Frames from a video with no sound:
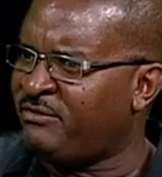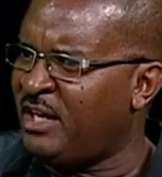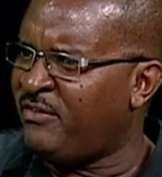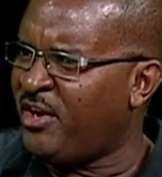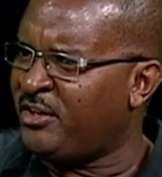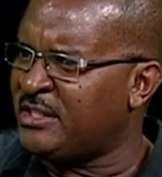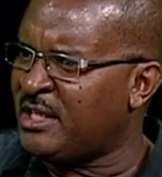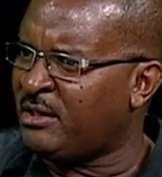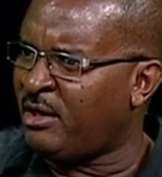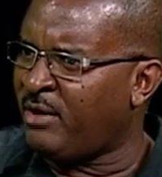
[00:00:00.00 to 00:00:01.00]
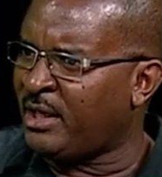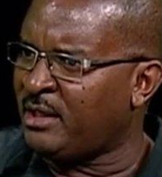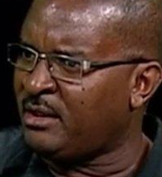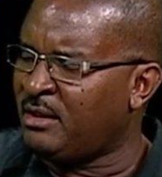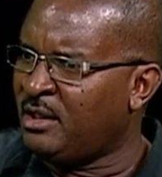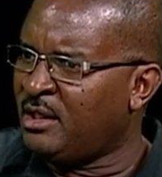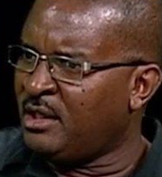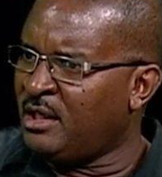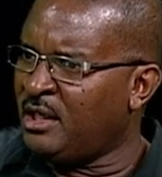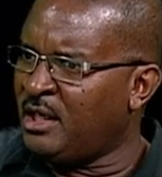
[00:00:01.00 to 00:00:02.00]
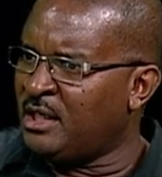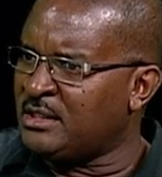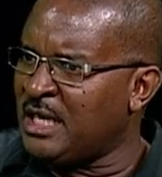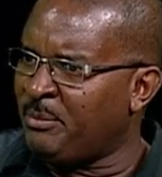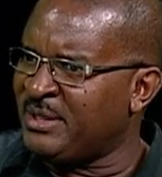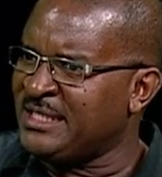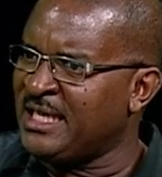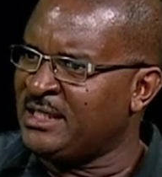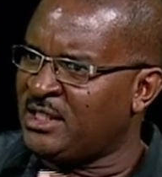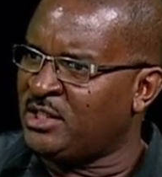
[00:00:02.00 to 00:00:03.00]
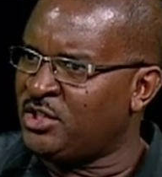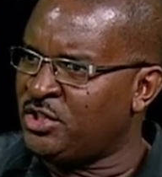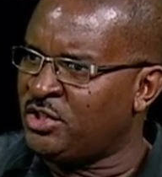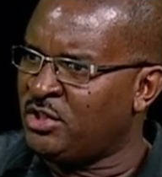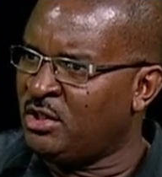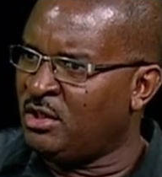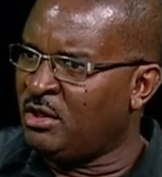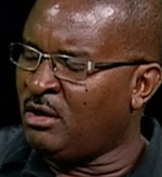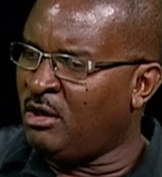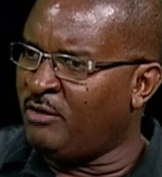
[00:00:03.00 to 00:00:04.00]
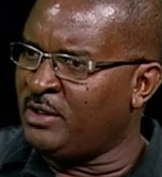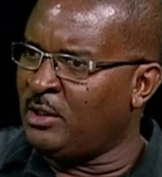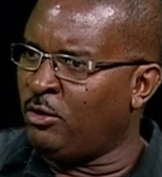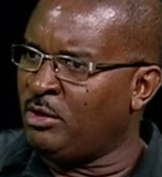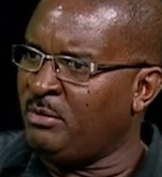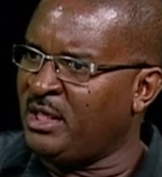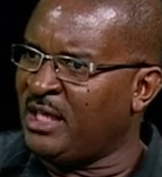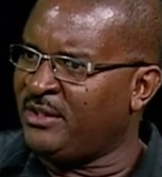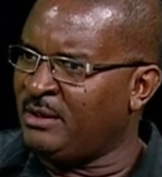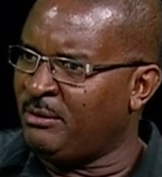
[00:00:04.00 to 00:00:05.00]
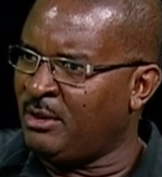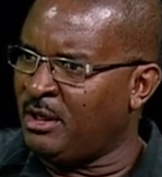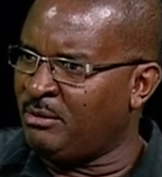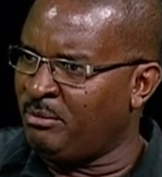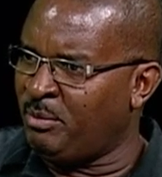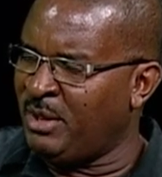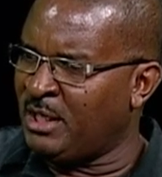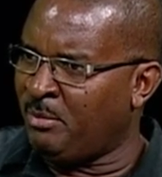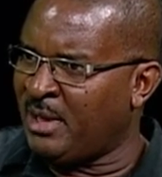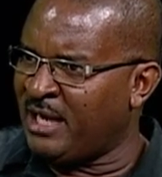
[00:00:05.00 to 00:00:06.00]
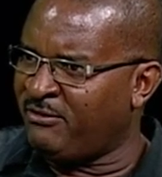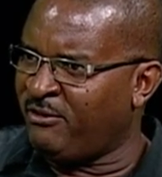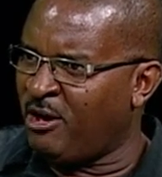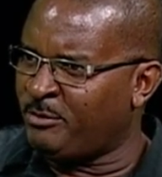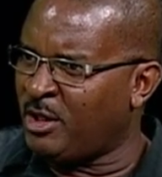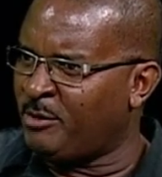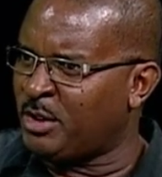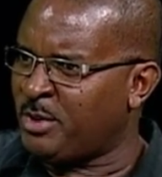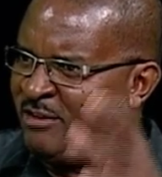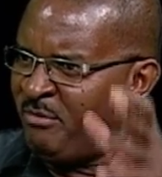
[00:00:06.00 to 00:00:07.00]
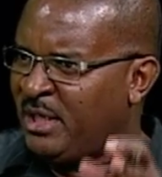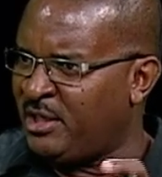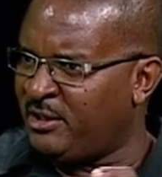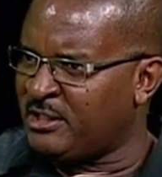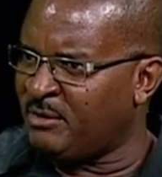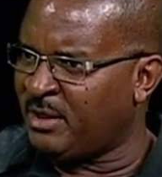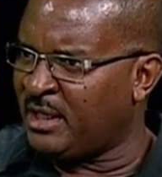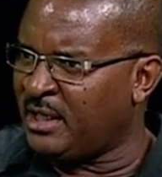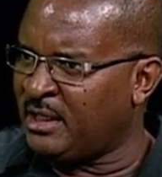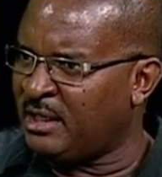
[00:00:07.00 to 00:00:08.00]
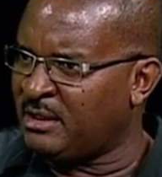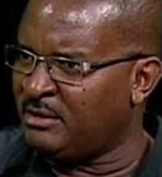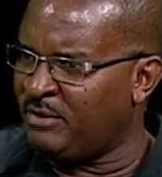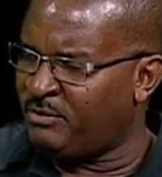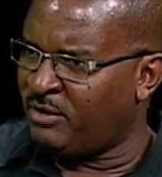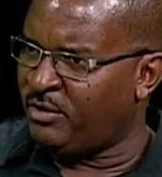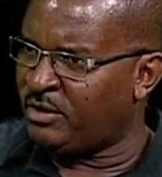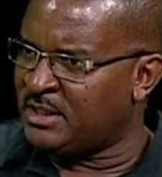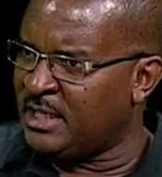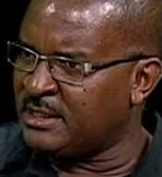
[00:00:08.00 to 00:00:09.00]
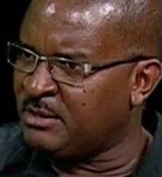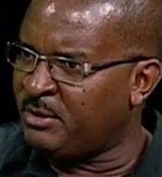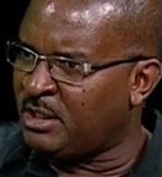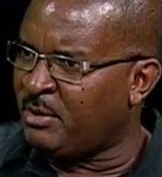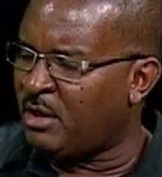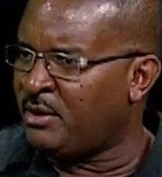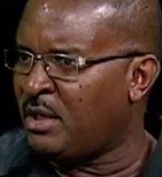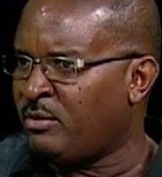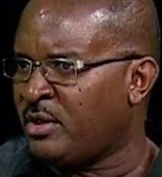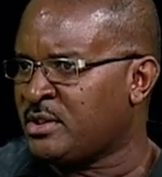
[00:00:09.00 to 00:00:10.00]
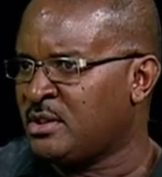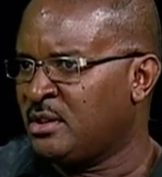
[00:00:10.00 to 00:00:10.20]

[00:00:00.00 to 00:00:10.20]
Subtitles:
if I understand correctly, it's a percentage of the loan being applied for up to 12 million or something like that. If you could tell us a bit about how that works.